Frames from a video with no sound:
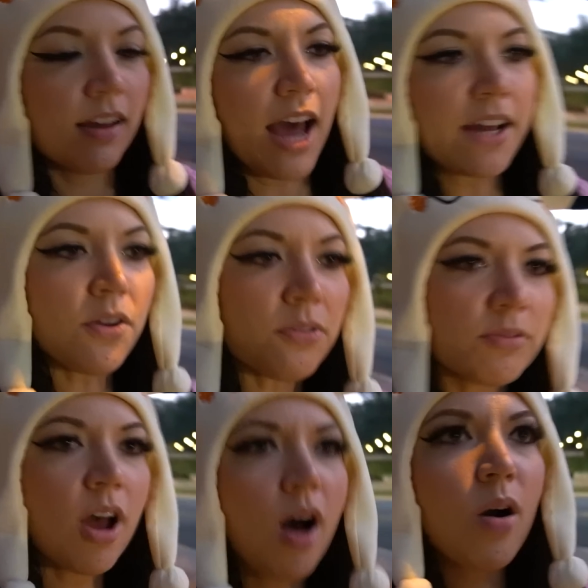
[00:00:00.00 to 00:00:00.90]
I don't
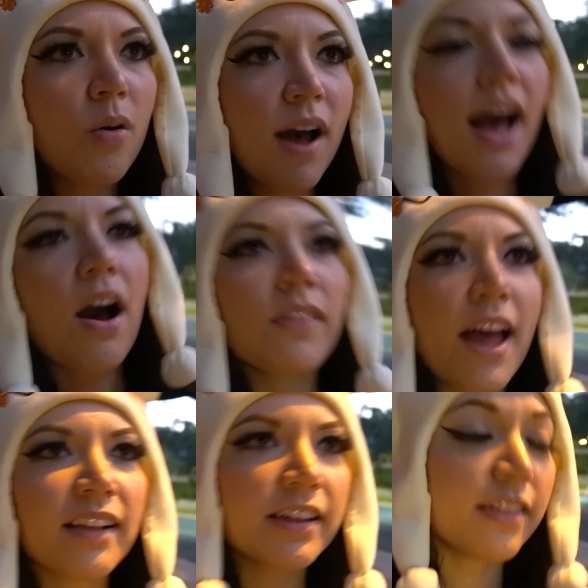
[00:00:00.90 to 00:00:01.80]
know how
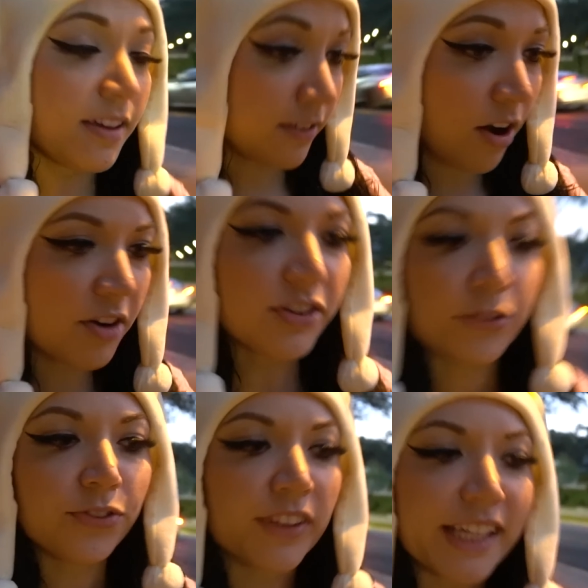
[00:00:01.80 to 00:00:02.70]
likely these are to
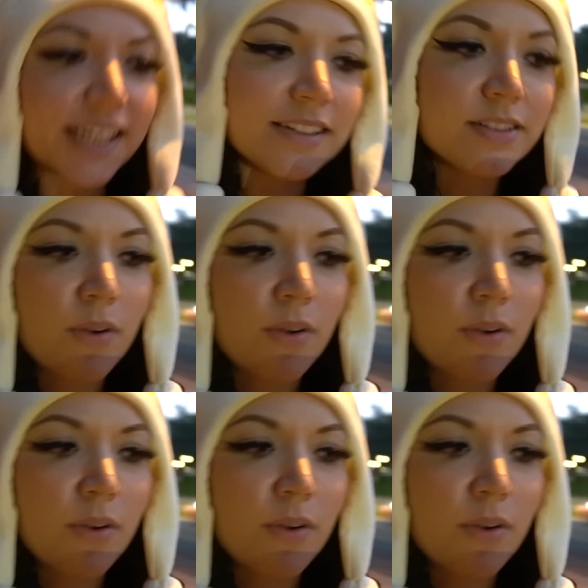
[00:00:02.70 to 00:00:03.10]
flee, so